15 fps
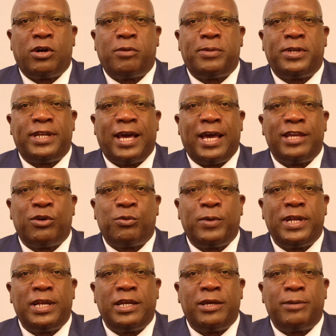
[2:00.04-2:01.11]
Obadiah
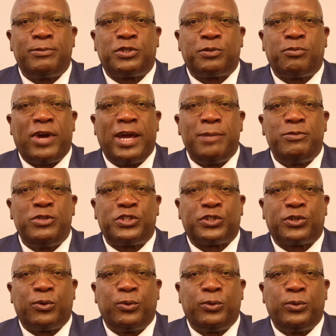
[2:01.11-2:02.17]
Williams Primary
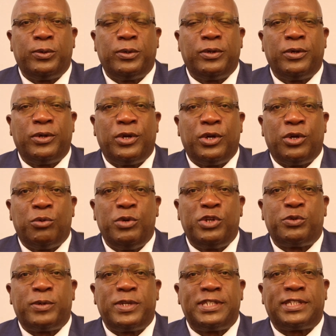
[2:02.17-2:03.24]
School,
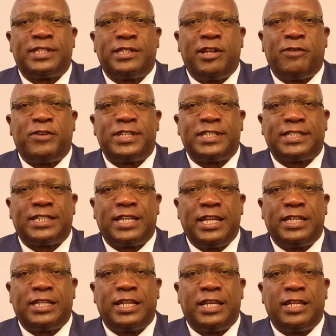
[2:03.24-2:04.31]
which was
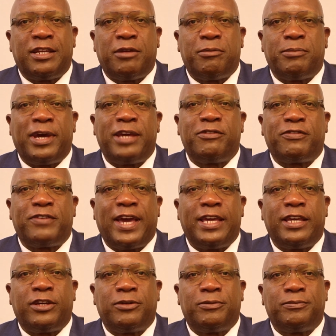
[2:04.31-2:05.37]
devastated by
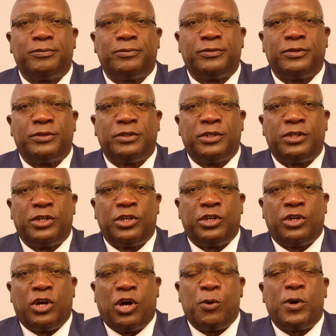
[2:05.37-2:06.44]
fire.
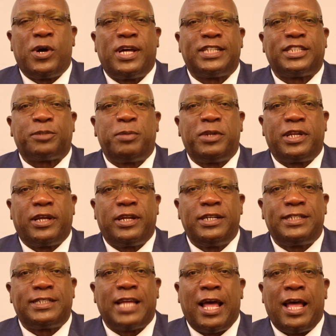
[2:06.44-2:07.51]
Our
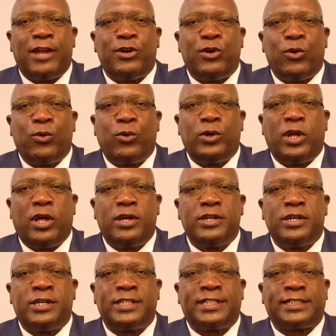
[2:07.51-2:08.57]
hospitals are no
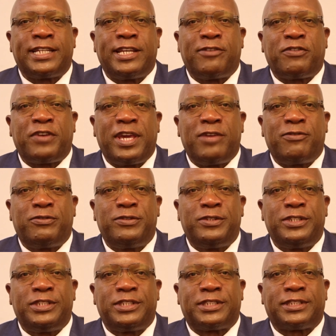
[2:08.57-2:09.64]
longer safe
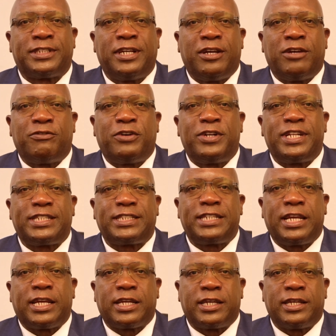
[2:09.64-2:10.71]
havens for the
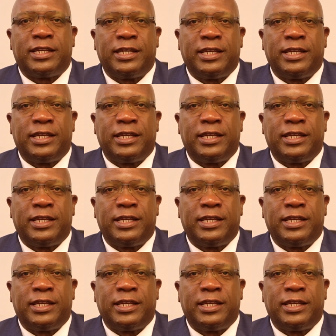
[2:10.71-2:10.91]
sick,